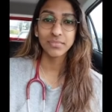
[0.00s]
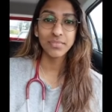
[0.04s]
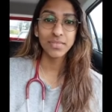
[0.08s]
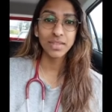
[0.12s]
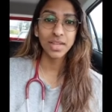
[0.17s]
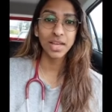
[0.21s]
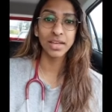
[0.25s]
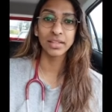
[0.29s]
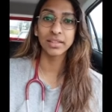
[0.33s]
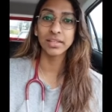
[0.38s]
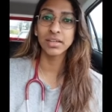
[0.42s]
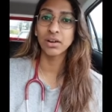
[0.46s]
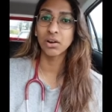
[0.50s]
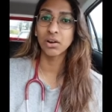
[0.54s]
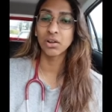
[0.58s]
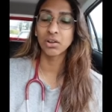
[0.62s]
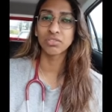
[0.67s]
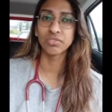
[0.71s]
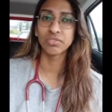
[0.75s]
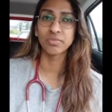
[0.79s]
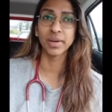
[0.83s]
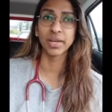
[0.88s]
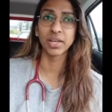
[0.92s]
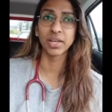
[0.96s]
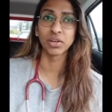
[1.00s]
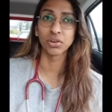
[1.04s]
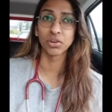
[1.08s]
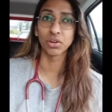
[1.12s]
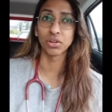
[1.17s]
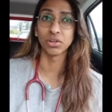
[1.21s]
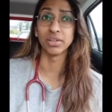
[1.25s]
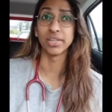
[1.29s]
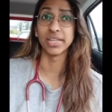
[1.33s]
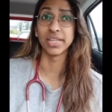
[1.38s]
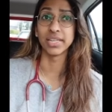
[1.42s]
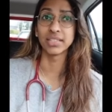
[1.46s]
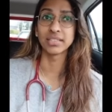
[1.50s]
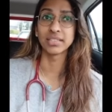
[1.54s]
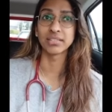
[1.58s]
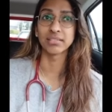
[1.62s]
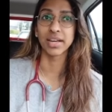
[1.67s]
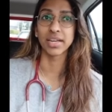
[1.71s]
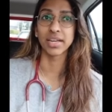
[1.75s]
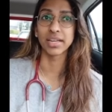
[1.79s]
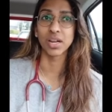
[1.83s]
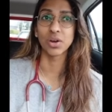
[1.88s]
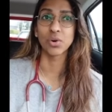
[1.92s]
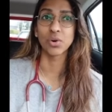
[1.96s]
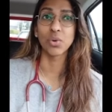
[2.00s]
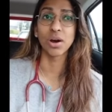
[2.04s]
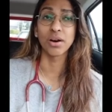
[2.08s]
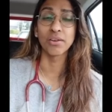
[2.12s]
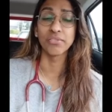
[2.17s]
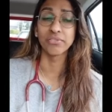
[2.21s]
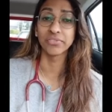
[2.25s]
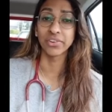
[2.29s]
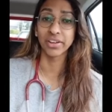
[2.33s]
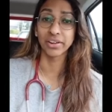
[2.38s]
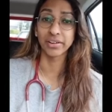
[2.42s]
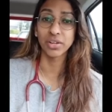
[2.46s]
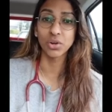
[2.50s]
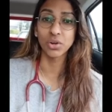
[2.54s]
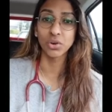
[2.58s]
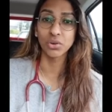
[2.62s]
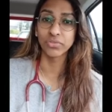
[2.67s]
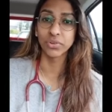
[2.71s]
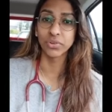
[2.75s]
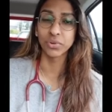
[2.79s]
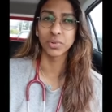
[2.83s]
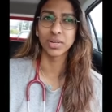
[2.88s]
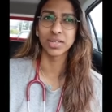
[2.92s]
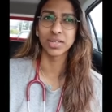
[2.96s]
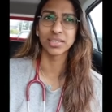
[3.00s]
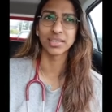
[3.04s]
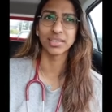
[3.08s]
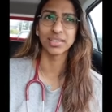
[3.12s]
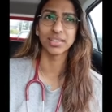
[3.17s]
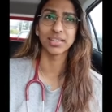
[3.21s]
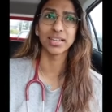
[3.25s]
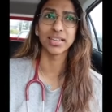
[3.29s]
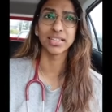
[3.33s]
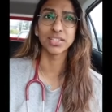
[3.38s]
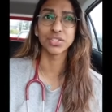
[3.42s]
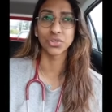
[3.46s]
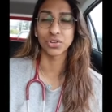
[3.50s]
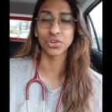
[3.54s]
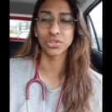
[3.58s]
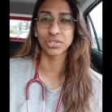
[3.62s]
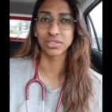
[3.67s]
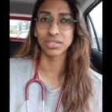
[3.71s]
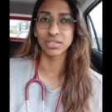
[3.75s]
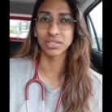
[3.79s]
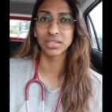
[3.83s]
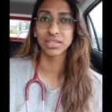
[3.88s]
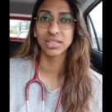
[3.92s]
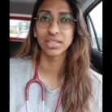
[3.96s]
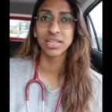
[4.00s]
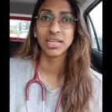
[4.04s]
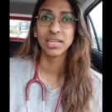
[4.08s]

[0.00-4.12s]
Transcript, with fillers: I think all of my colleagues right now are very overworked, they're exhausted.